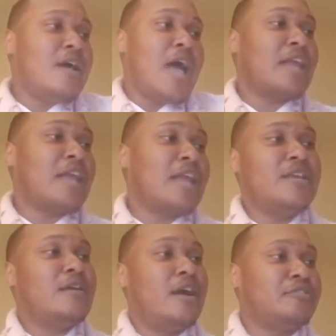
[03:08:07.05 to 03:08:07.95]
I don't
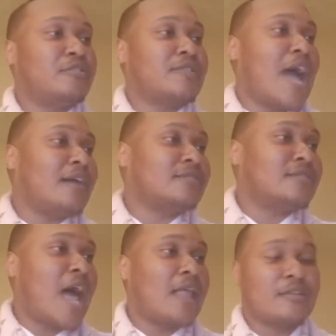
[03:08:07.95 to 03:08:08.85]
need
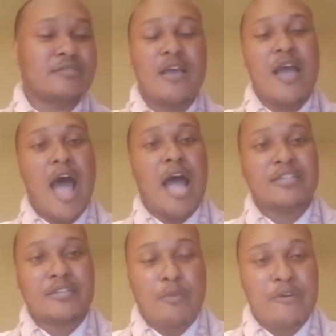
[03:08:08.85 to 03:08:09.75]
$100,000. I
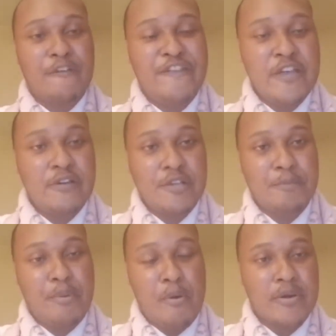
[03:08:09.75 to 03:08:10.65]
just want to feel
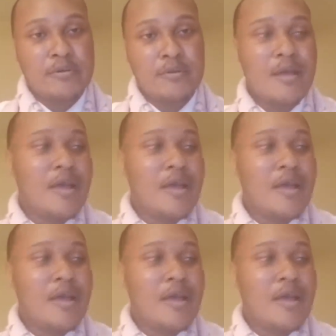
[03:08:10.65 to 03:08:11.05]
important.